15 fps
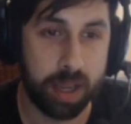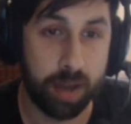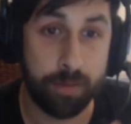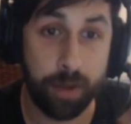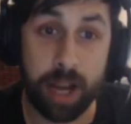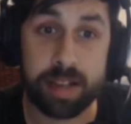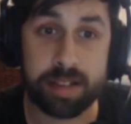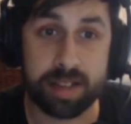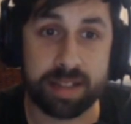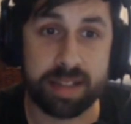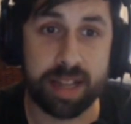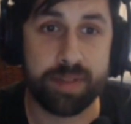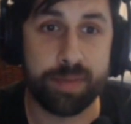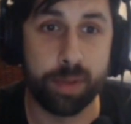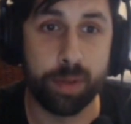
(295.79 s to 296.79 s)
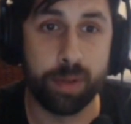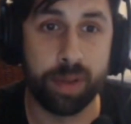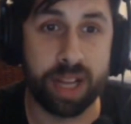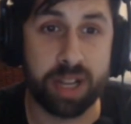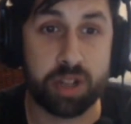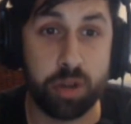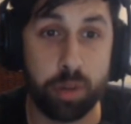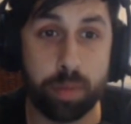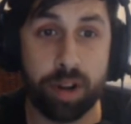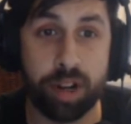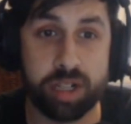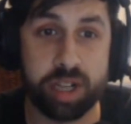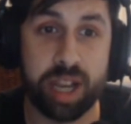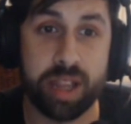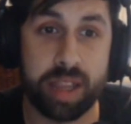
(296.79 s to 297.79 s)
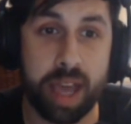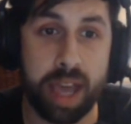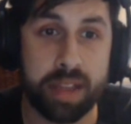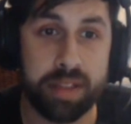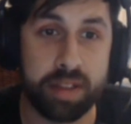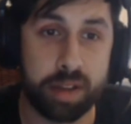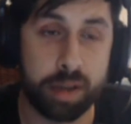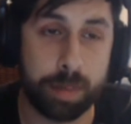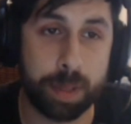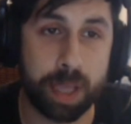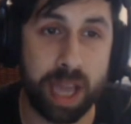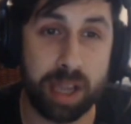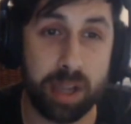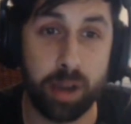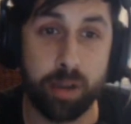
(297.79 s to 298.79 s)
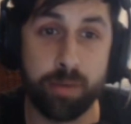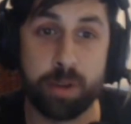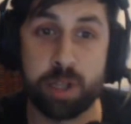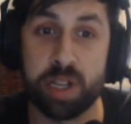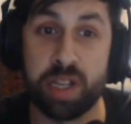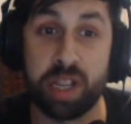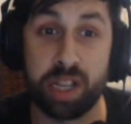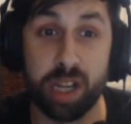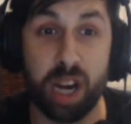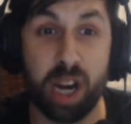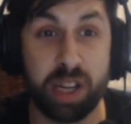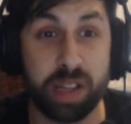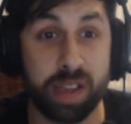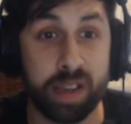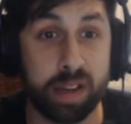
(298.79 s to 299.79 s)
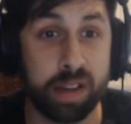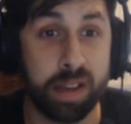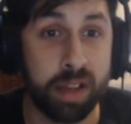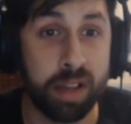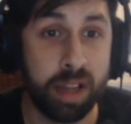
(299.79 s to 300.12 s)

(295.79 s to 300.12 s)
a very successful national project that ended up getting coverage in The Guardian,